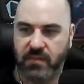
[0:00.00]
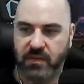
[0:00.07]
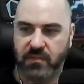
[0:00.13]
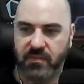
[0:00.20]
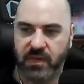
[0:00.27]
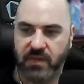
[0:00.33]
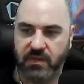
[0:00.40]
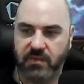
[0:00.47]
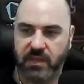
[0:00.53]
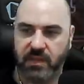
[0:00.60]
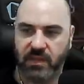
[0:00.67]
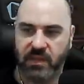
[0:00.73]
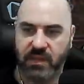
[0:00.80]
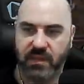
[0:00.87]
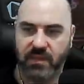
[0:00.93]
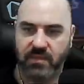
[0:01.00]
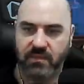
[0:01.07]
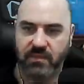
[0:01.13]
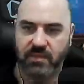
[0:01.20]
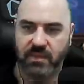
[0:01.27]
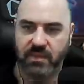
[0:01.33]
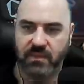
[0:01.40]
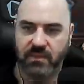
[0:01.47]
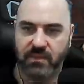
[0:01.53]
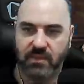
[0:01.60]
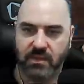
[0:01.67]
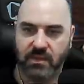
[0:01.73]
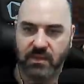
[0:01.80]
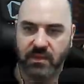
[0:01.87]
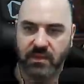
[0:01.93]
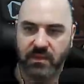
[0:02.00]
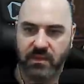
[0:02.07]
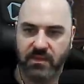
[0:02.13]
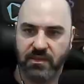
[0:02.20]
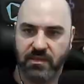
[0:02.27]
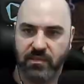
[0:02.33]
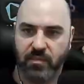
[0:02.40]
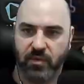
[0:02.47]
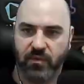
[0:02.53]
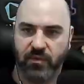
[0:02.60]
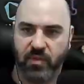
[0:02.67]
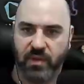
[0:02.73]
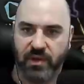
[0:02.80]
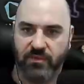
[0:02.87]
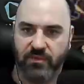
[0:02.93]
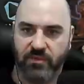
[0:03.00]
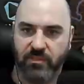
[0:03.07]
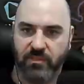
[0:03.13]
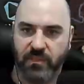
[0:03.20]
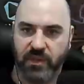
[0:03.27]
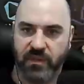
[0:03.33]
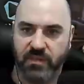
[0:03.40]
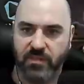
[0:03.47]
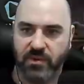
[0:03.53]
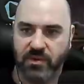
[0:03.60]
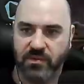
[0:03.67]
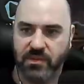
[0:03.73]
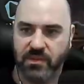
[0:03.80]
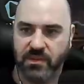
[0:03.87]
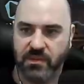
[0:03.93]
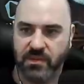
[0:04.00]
we're not doing anything else. We can just move away from explosions.